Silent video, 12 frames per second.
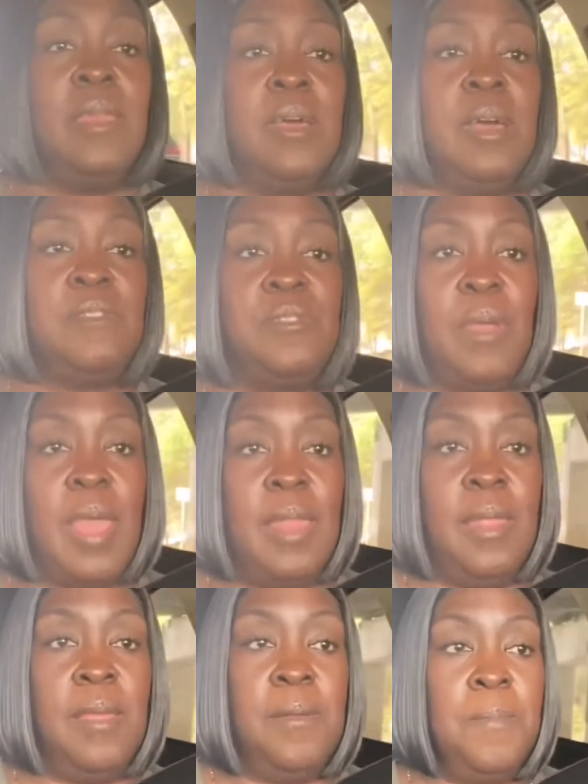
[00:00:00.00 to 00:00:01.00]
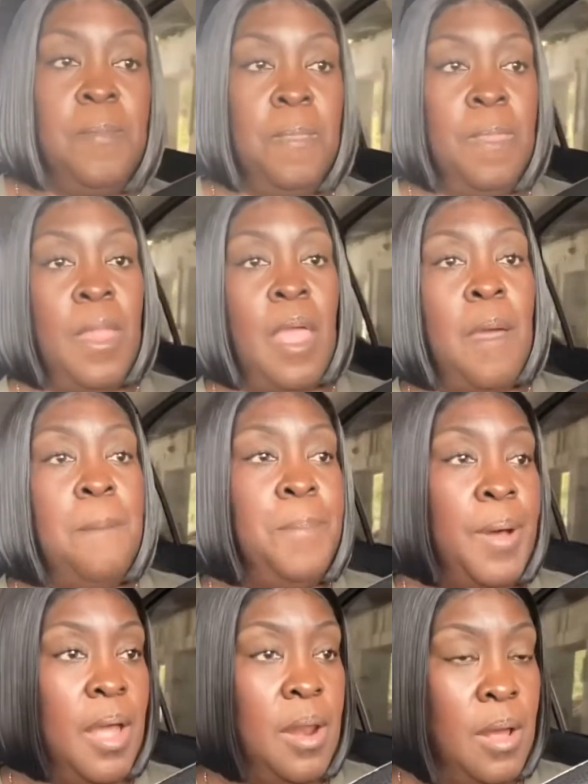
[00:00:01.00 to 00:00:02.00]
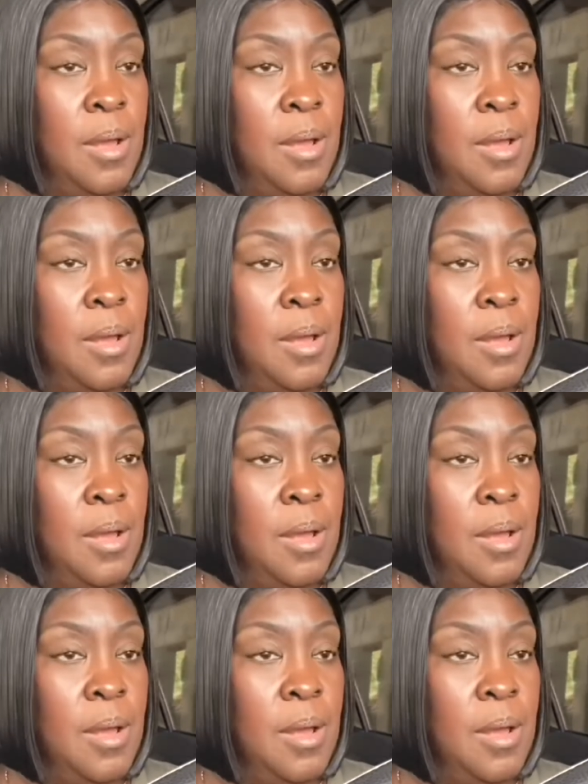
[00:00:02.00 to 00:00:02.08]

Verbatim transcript: love to edit, but